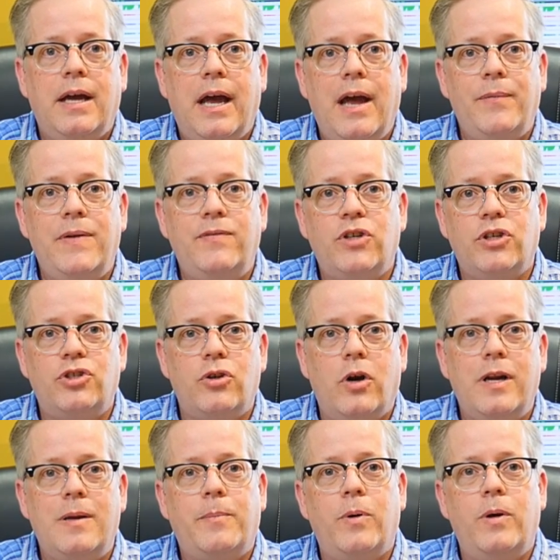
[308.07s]
And we've just
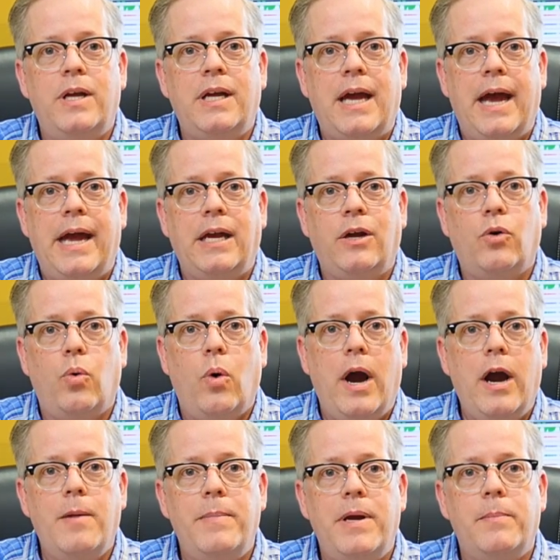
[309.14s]
started putting a
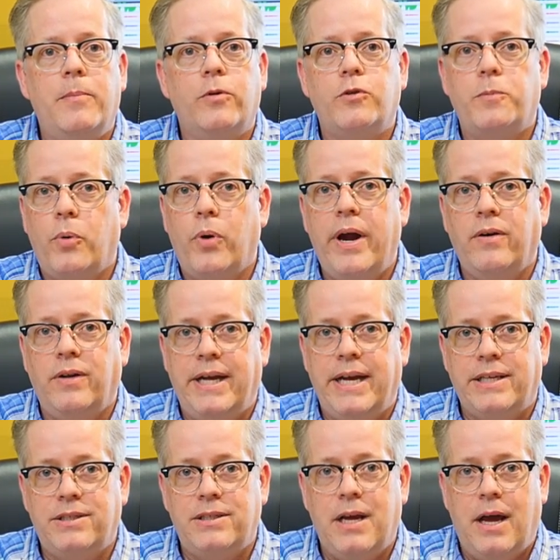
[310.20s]
choir members prayer
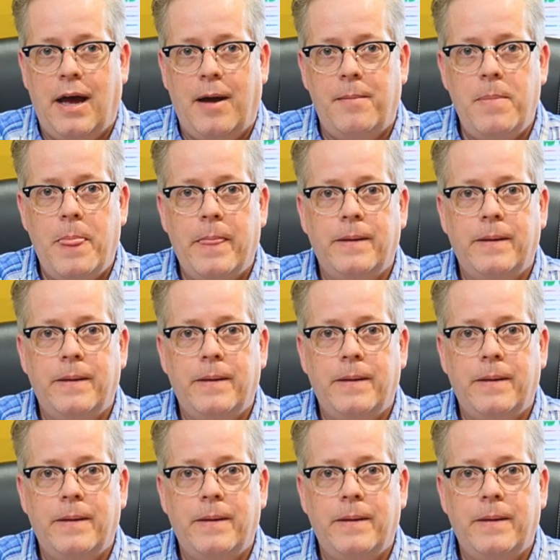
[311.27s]
list up.